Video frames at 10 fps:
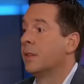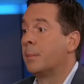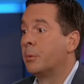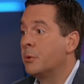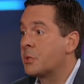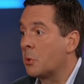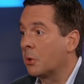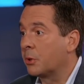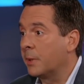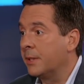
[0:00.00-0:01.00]
the Bruce
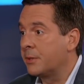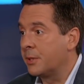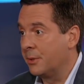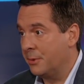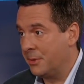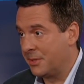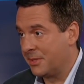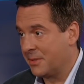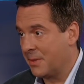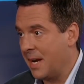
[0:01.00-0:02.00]
Orr 302s,
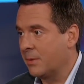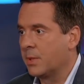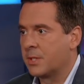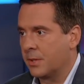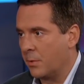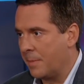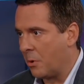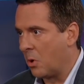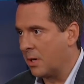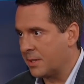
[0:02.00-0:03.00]
right, which are the
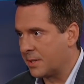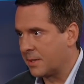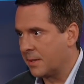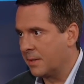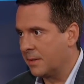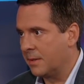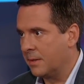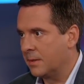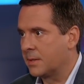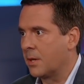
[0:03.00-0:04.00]
reports.
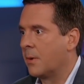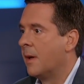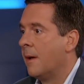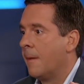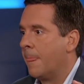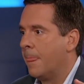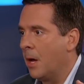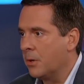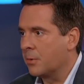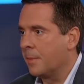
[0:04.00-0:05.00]
So,
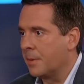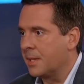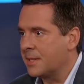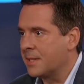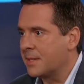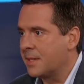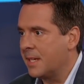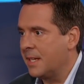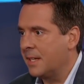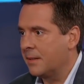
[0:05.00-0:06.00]
remember, this is
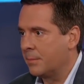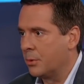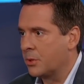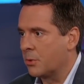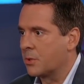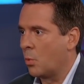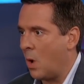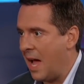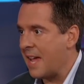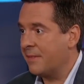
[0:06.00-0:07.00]
Bruce Orr's
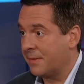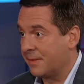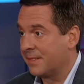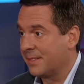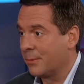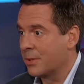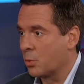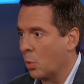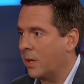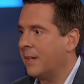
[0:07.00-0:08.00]
wife was
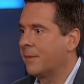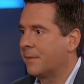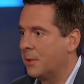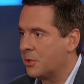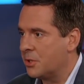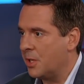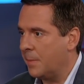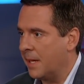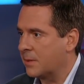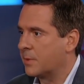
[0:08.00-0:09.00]
working for Fusion
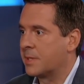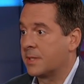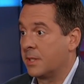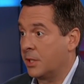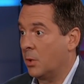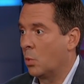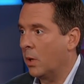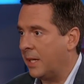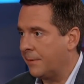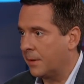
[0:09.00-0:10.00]
GPS, which is essentially
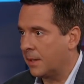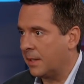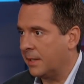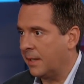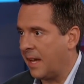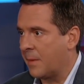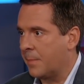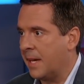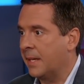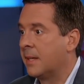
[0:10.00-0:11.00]
working for the Clinton
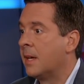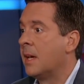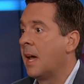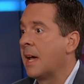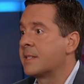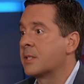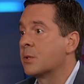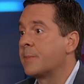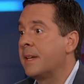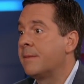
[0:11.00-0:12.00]
campaign as this
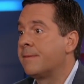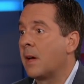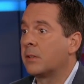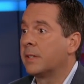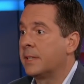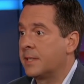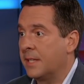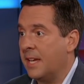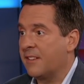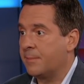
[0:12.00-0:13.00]
was being funneled into
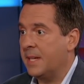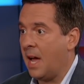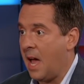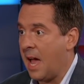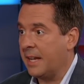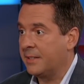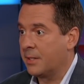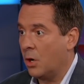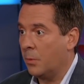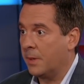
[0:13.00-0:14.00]
the FBI
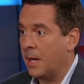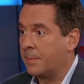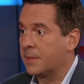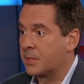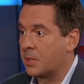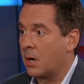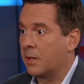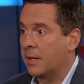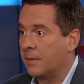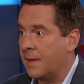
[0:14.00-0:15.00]
to open up and
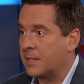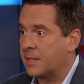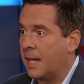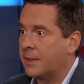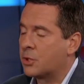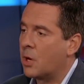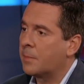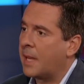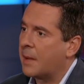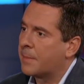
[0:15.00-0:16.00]
start and investigate the
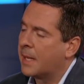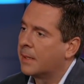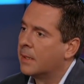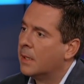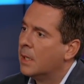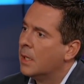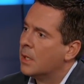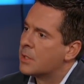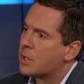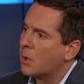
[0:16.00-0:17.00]
Trump campaign.
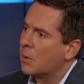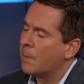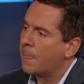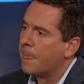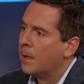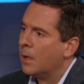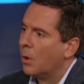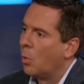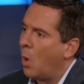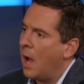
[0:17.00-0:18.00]
So
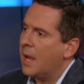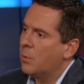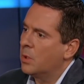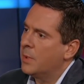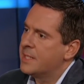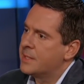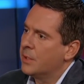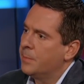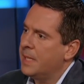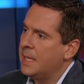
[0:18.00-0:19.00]
why would we
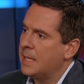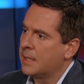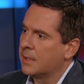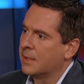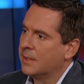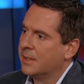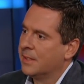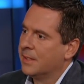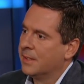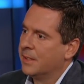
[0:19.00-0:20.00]
still be here,
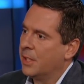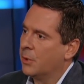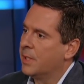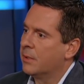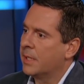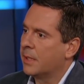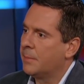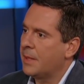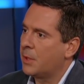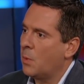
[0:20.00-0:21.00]
you know, nearly a
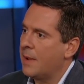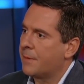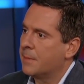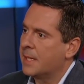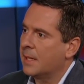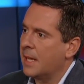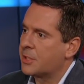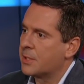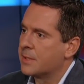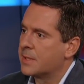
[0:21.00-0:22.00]
month away from the
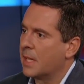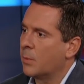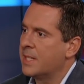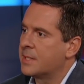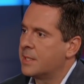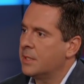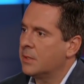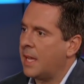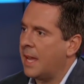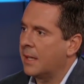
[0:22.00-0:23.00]
elections, and we
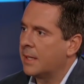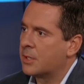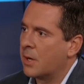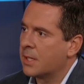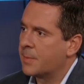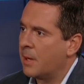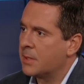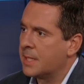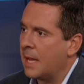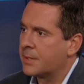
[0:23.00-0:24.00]
still can't get
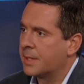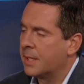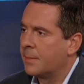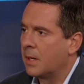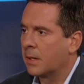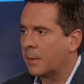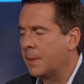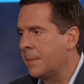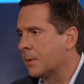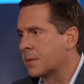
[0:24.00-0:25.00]
transparency out to the American
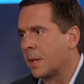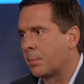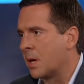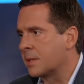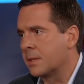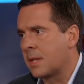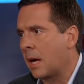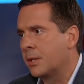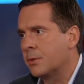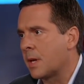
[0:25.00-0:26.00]
people? So the president's
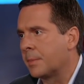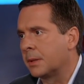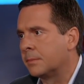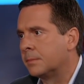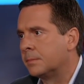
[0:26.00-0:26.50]
got to do something.